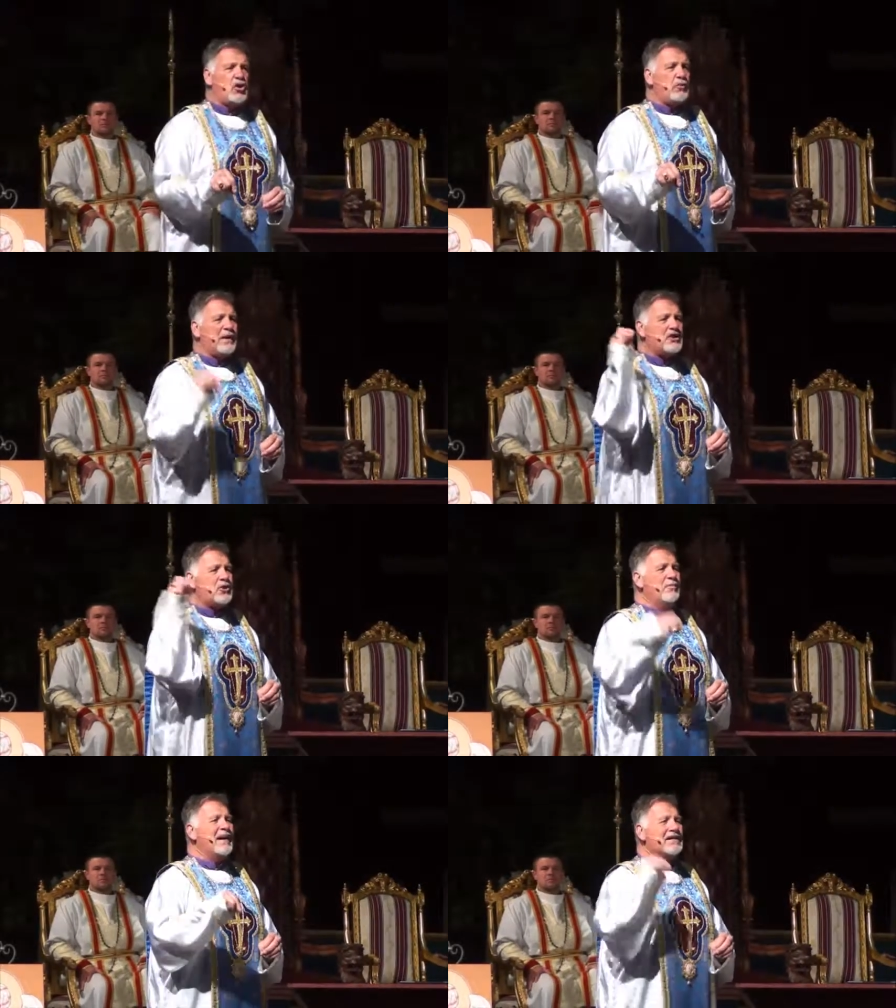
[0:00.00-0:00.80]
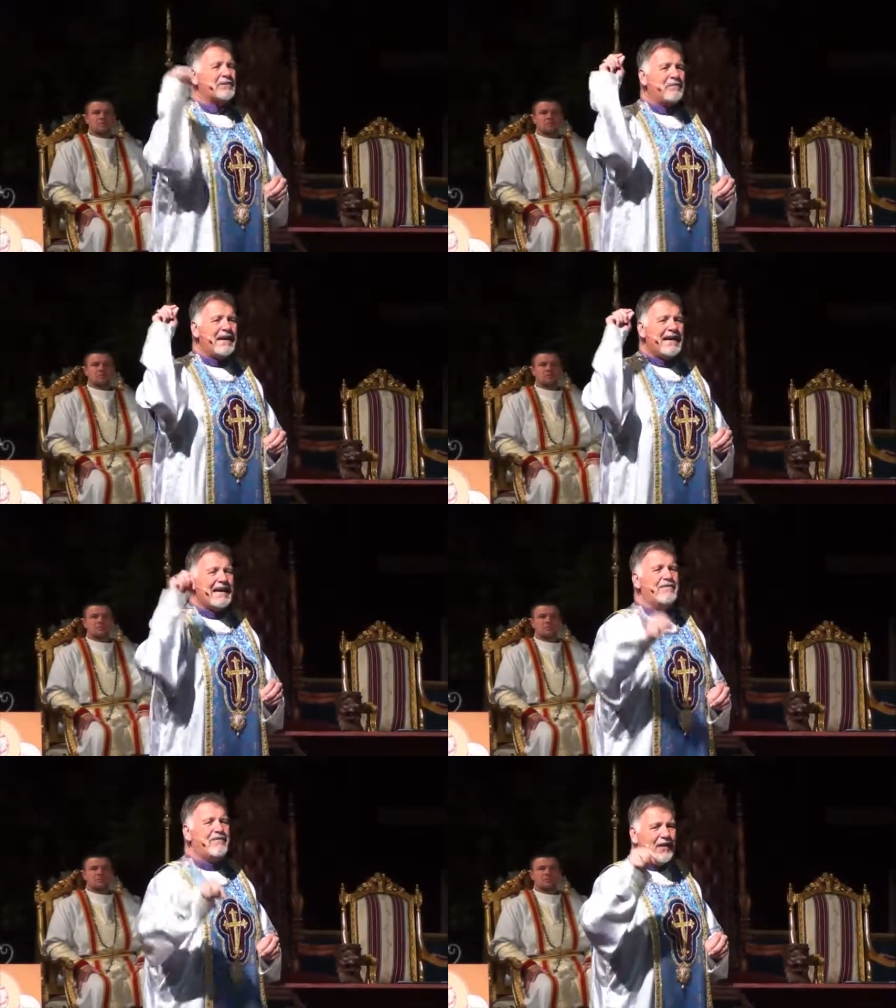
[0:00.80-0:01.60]
you, but you must
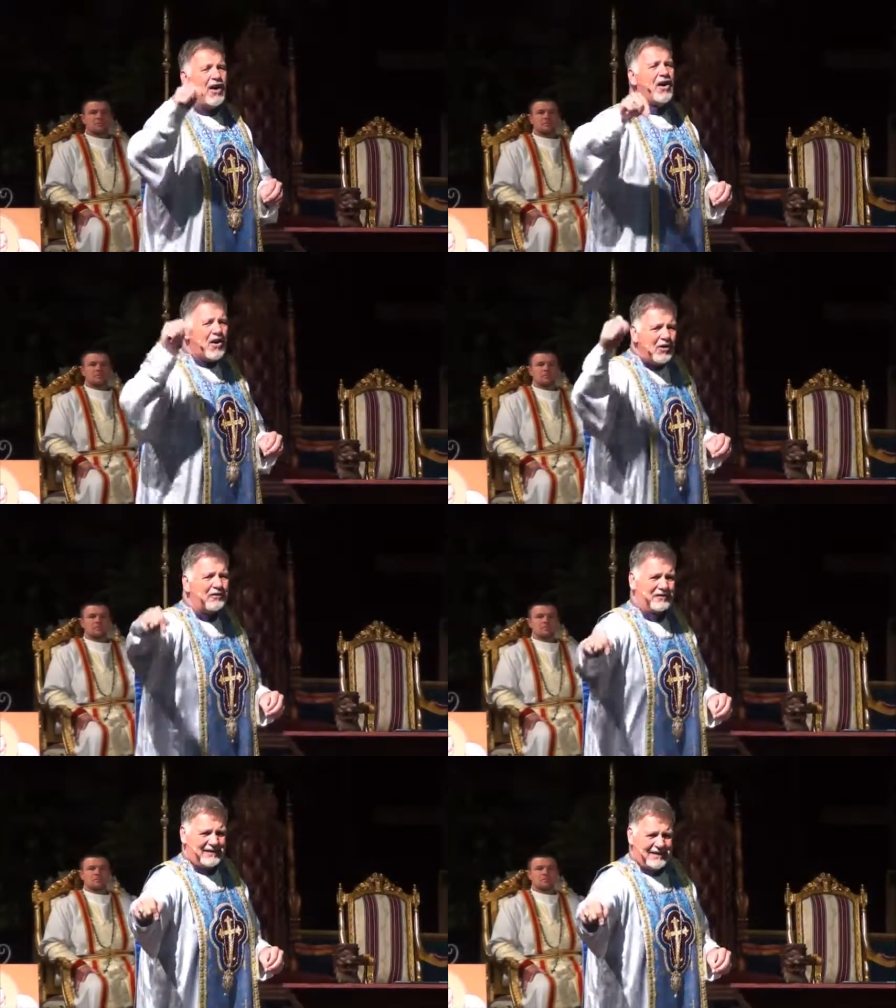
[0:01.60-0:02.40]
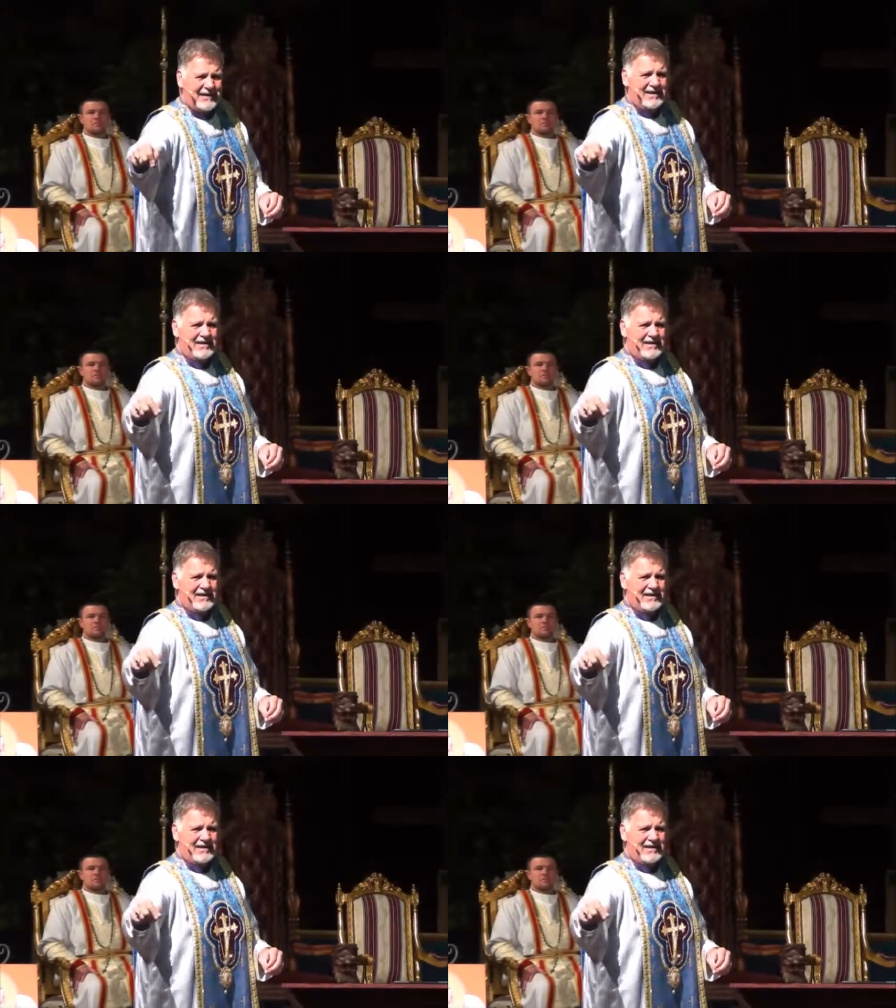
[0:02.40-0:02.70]
be involved.